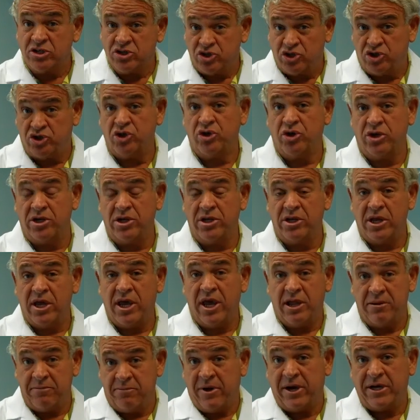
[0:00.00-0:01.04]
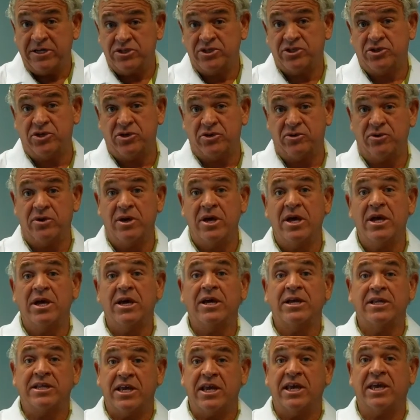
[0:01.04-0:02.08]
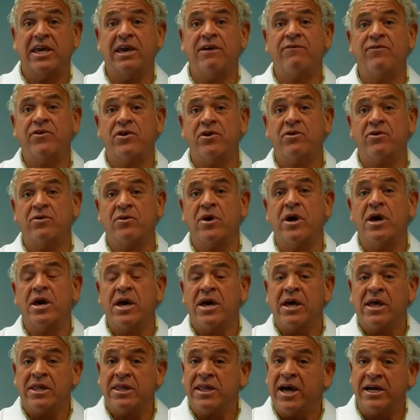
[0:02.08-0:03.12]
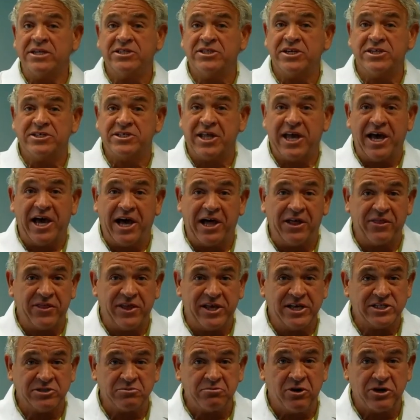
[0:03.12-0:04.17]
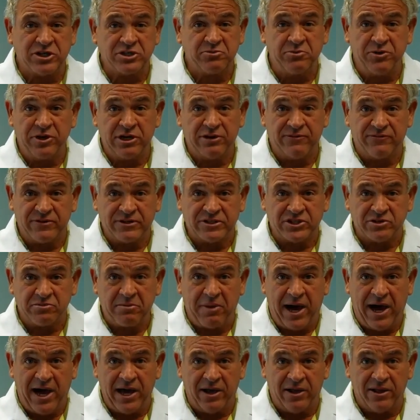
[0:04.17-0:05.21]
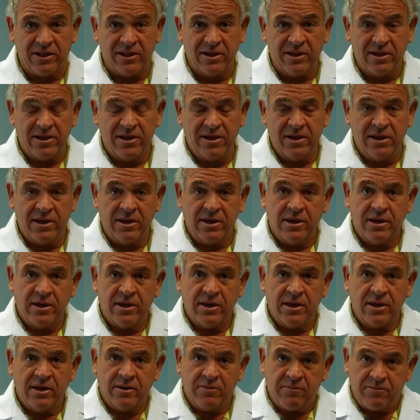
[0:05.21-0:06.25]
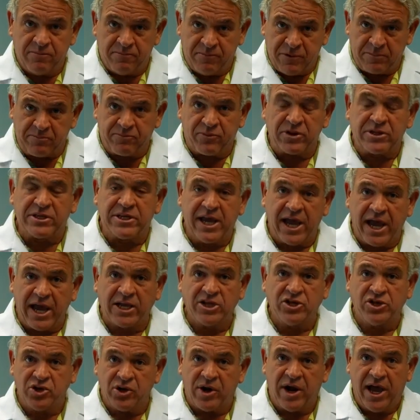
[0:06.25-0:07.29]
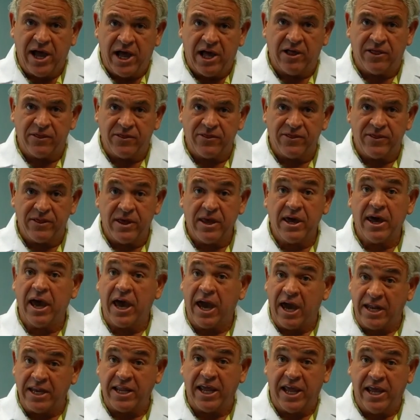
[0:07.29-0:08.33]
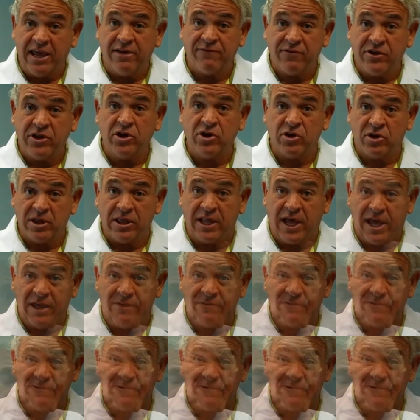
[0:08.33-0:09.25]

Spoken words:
should and must do to give you not just the healthiest, most beautiful smile, but protect your health and even your life.